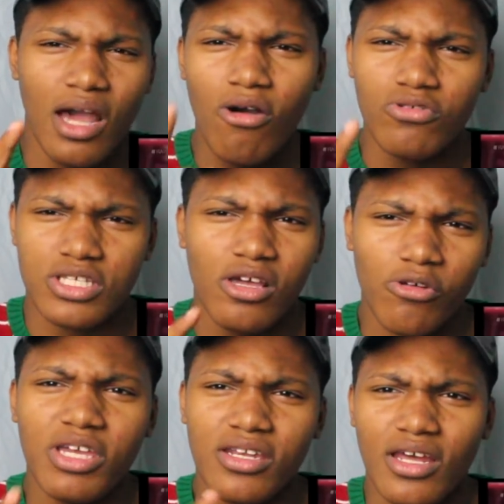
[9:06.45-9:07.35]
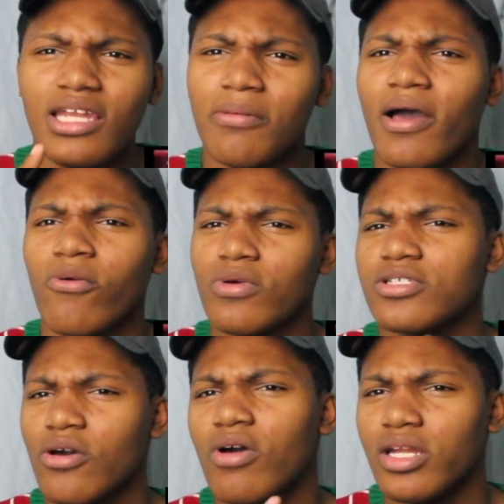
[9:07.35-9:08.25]
Y'all don't tell me nothing about what's
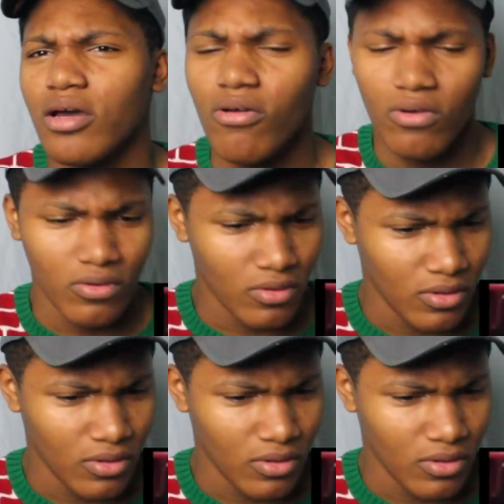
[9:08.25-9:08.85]
going on.